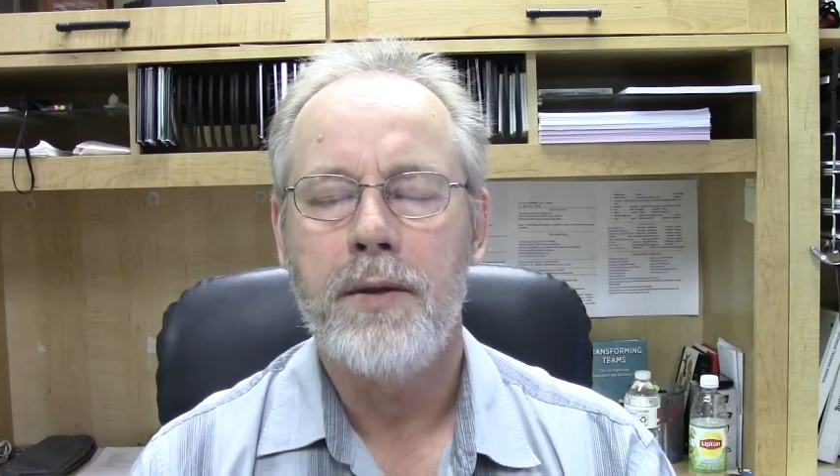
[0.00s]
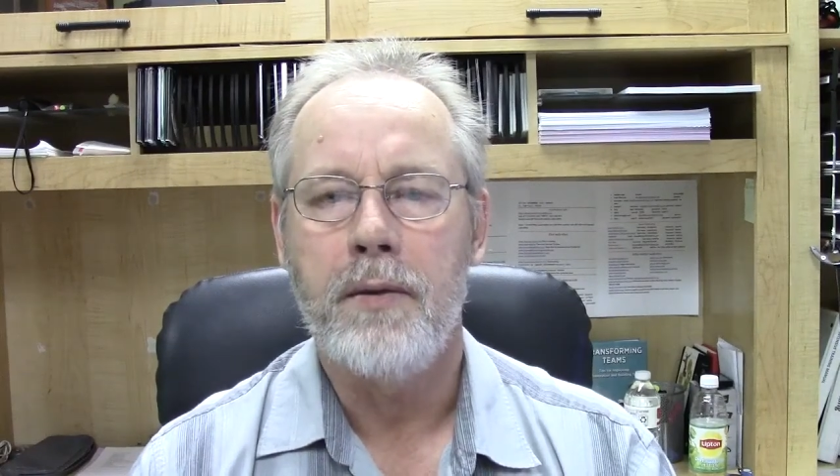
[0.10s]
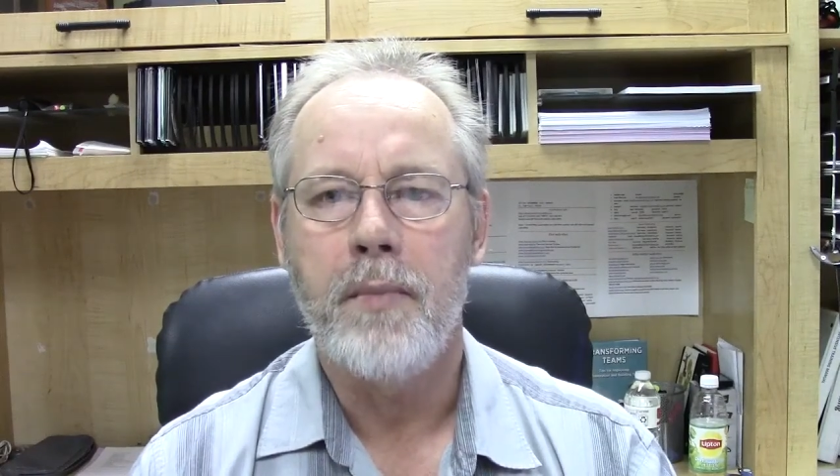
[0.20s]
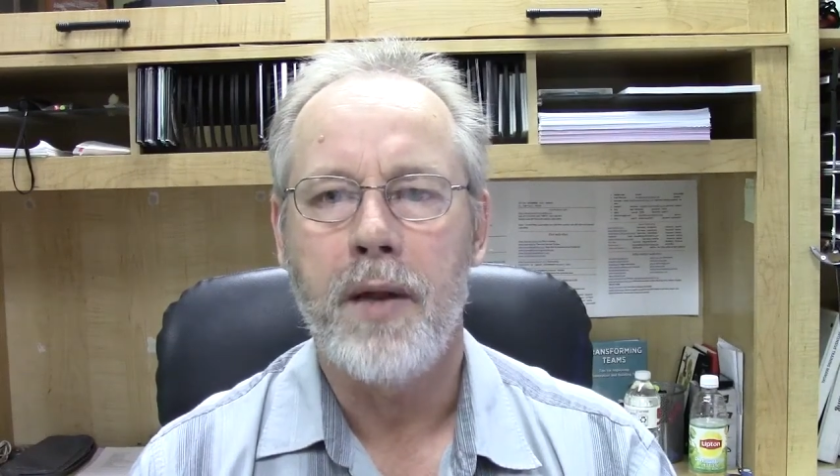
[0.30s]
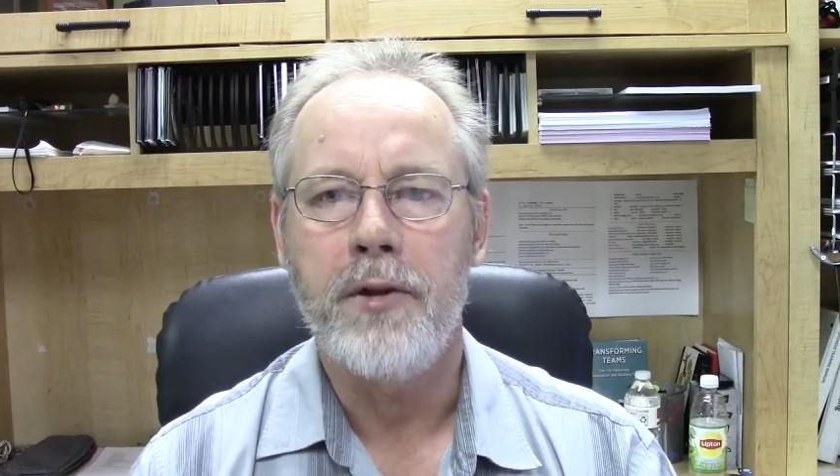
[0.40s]

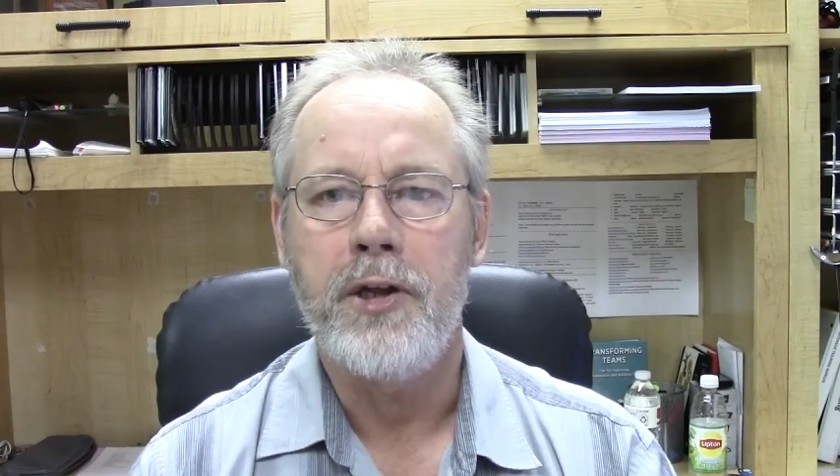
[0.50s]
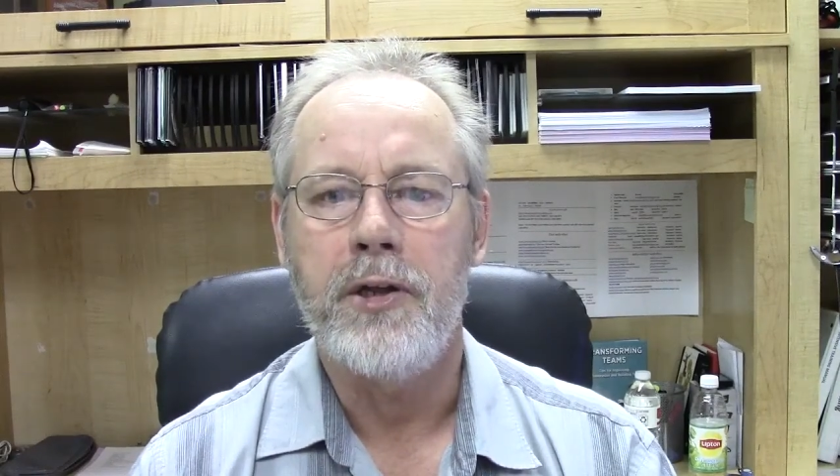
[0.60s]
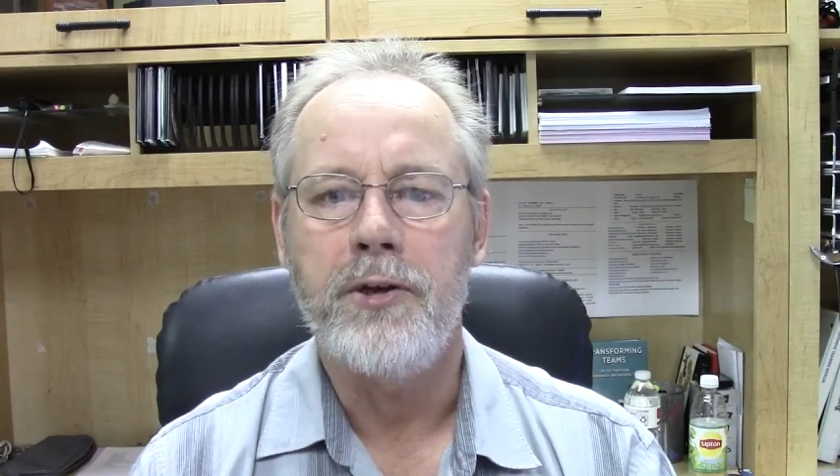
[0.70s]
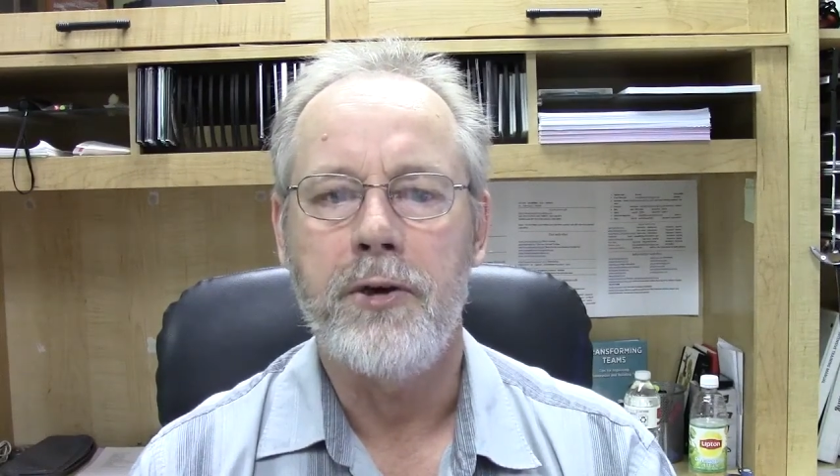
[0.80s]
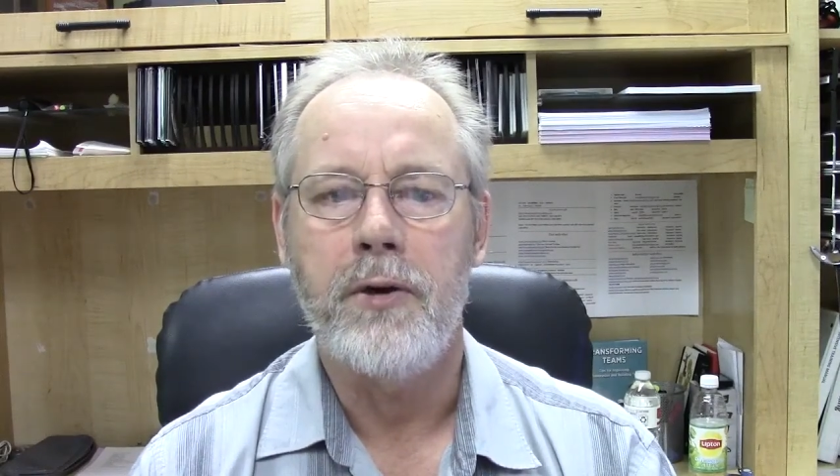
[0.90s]
the monthly
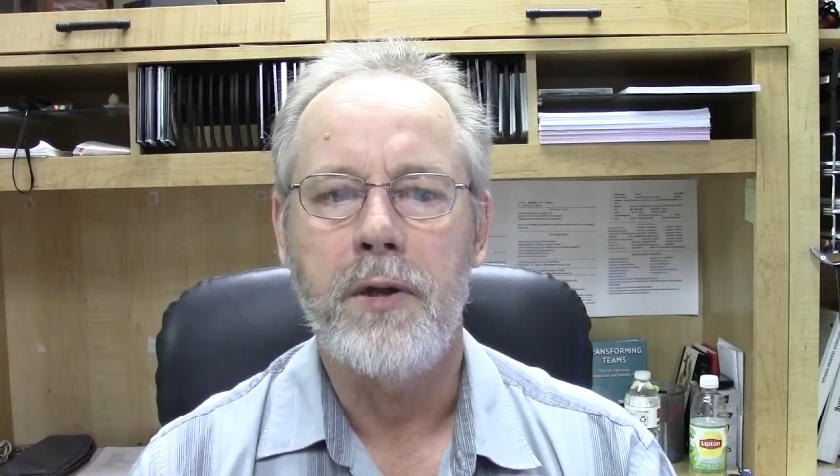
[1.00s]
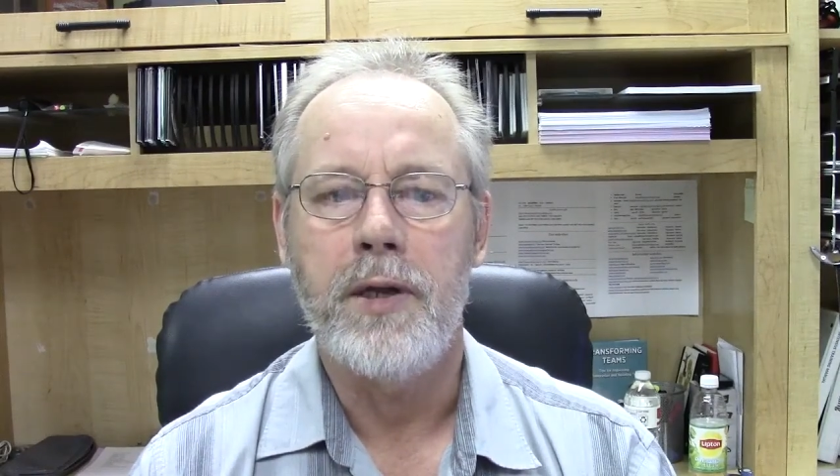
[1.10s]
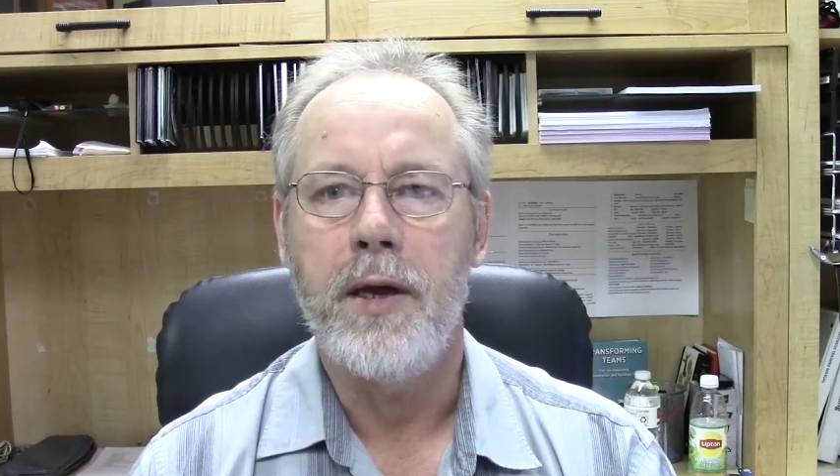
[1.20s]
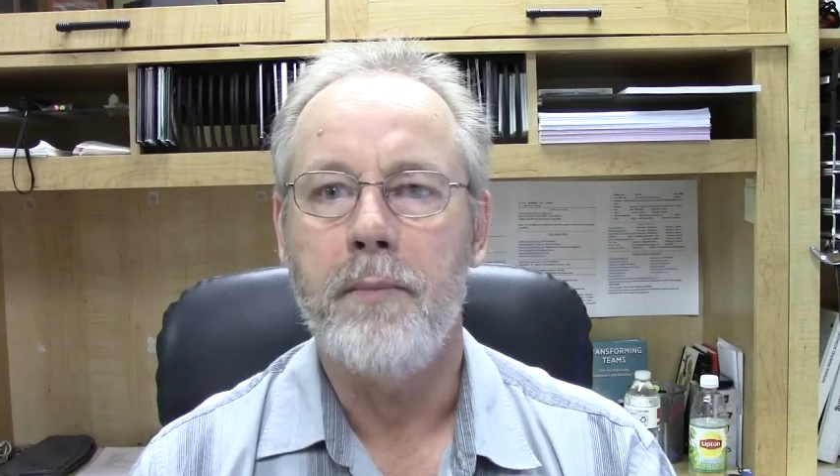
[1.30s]
and yearly